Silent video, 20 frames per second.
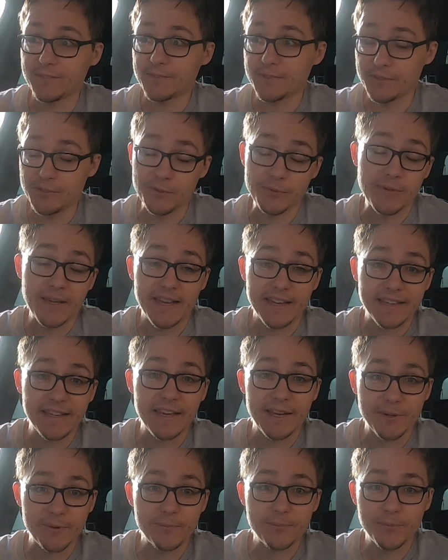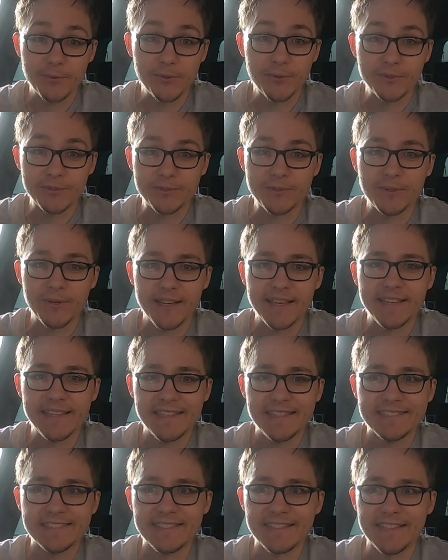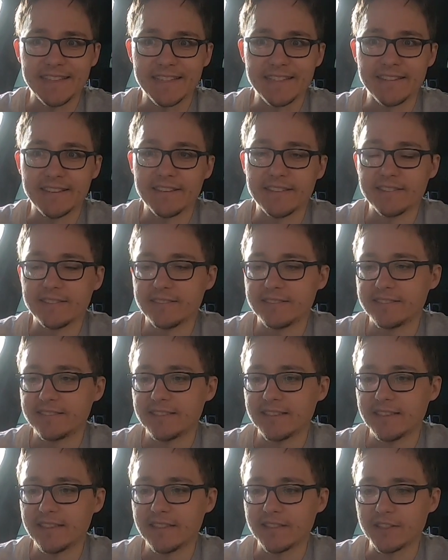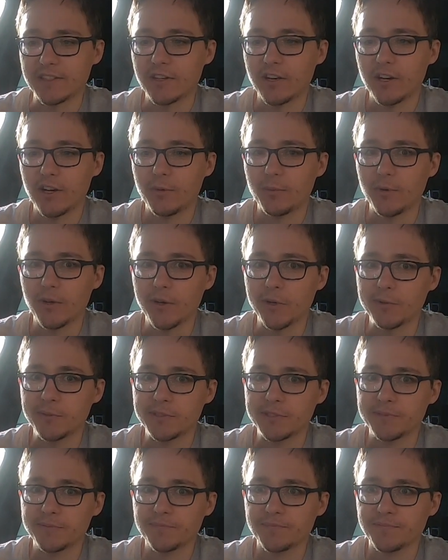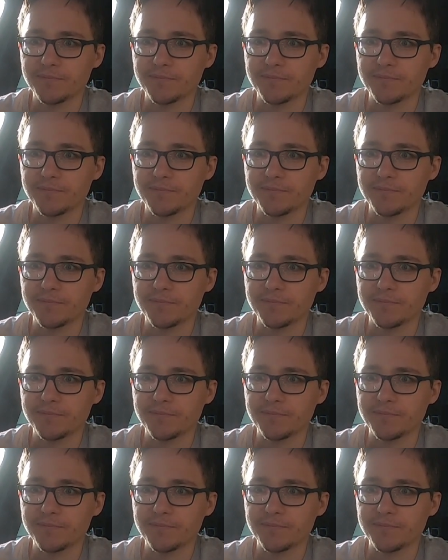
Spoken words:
You can get bored quite easily, and in the car world,